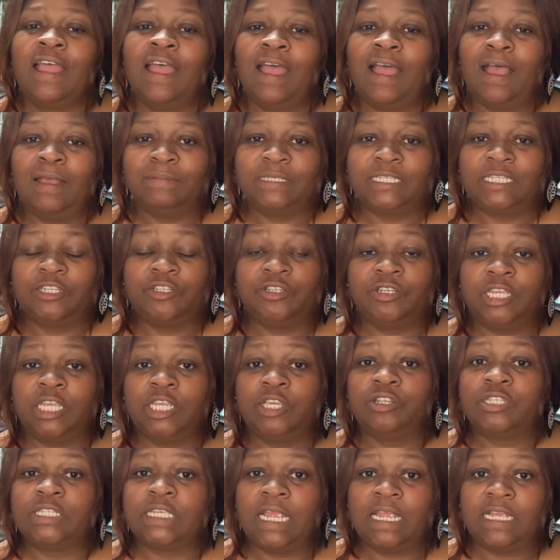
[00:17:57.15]
I'm still
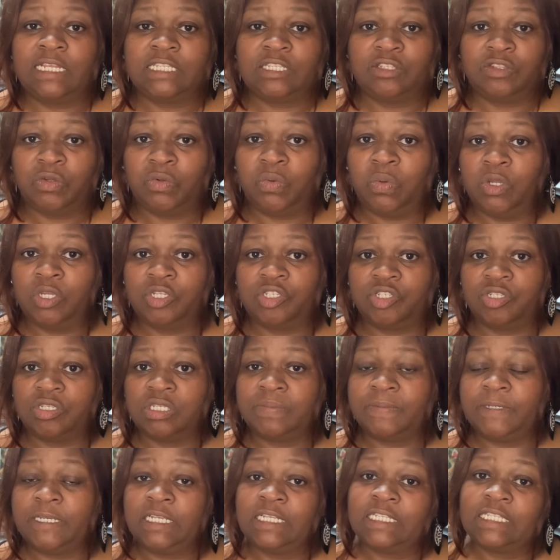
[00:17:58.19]
here to answer the questions,
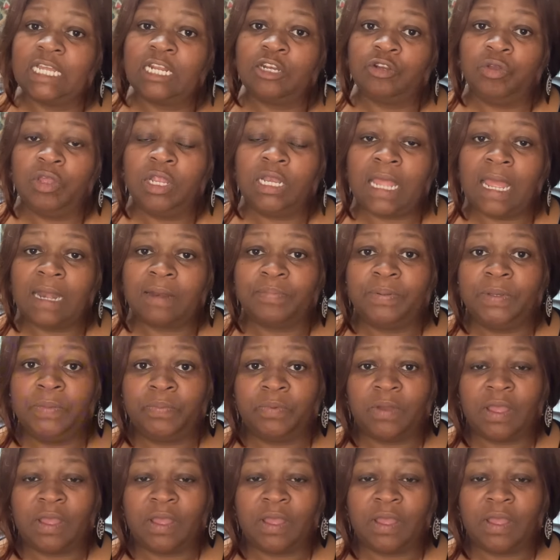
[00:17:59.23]
because I know a lot of people,